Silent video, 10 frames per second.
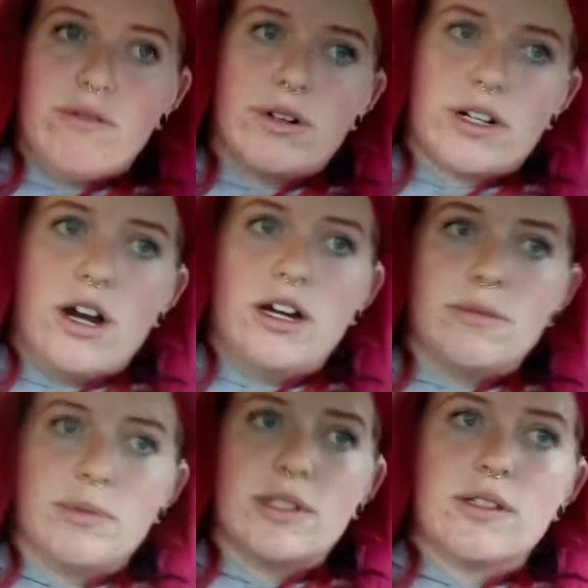for
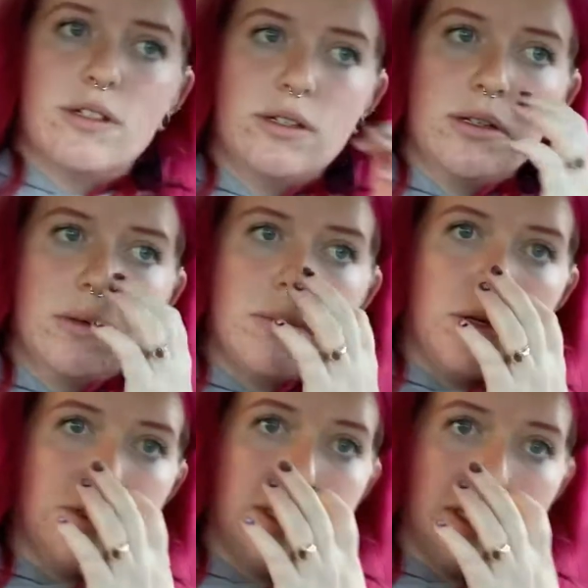carbs,
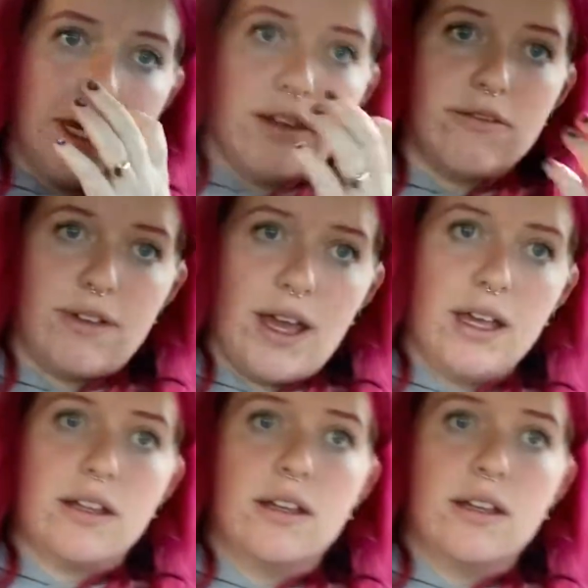protein, and fat.